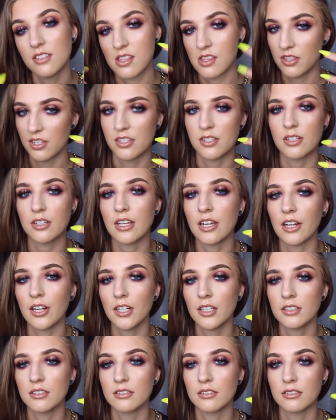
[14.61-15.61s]
this look here.
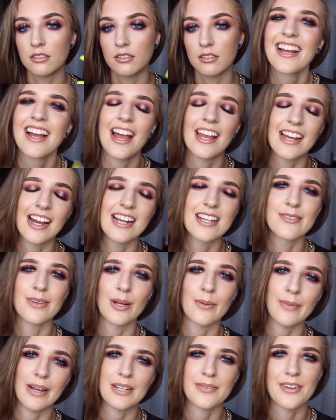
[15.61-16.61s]
Hi guys,
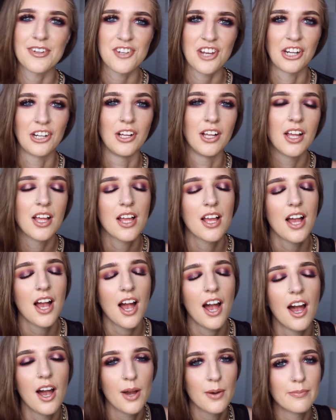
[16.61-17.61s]
welcome back to my channel.
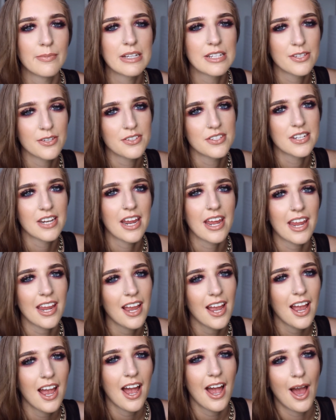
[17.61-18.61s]
So
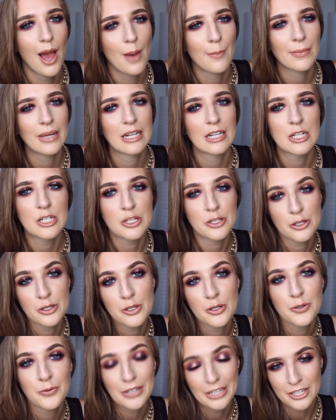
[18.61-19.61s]
today I'm going to
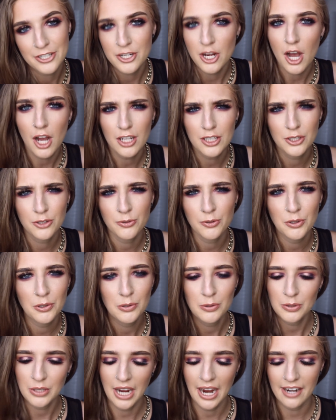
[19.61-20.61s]
do like a talk
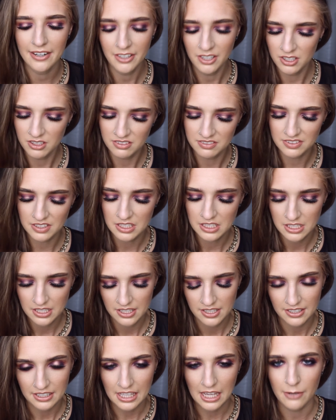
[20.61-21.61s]
through, kind of
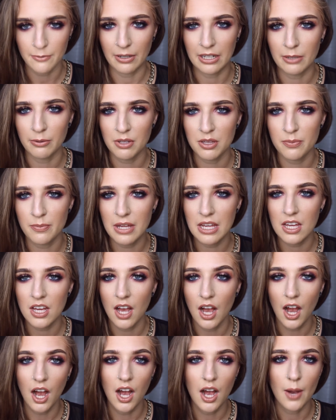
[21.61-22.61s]
get ready with me.
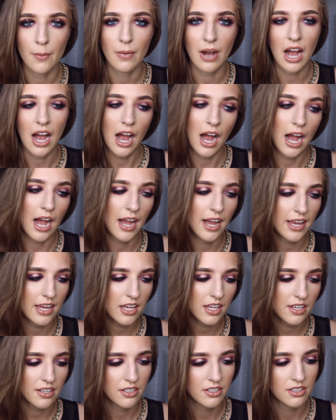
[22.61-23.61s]

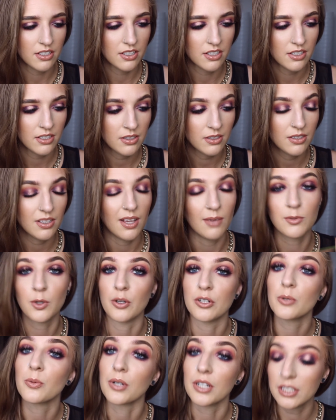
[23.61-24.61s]
I am
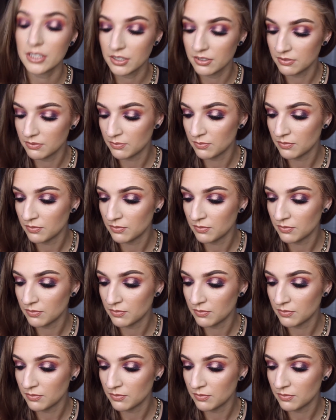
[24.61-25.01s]
going to work